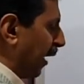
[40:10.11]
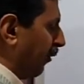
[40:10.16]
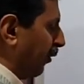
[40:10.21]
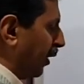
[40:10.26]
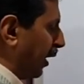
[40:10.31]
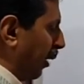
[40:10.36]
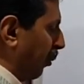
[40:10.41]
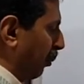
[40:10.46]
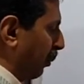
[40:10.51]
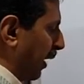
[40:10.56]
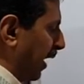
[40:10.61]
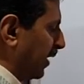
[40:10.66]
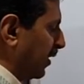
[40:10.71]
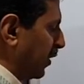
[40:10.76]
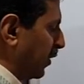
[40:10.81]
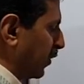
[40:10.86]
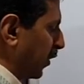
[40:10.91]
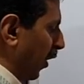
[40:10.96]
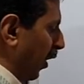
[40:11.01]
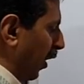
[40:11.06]
a
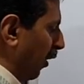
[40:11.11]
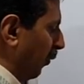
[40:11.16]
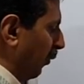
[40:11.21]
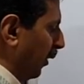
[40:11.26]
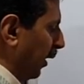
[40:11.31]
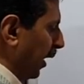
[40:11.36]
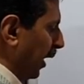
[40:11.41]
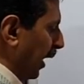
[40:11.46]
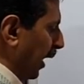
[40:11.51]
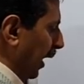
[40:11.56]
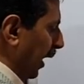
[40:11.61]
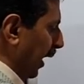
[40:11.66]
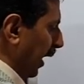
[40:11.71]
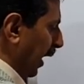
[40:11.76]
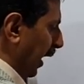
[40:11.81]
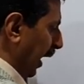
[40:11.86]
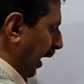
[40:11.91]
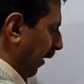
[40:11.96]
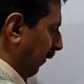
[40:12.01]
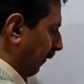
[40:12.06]
variable frequency
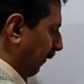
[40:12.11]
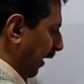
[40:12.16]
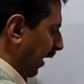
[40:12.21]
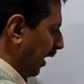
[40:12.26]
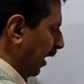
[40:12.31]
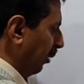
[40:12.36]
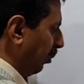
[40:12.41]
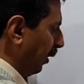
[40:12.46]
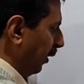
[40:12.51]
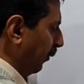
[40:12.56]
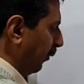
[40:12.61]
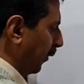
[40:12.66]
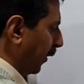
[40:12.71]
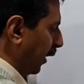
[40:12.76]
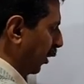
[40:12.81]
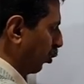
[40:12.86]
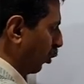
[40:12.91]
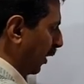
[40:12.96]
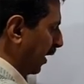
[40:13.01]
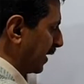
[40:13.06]
inverter.
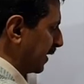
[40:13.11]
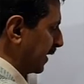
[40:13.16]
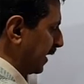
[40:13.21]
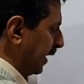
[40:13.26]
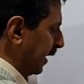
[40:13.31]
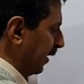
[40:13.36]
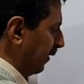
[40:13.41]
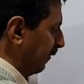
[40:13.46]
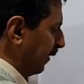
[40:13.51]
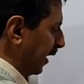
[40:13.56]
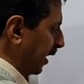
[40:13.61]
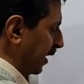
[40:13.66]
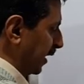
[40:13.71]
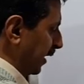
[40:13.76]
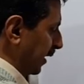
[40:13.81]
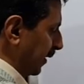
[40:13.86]
I will write here.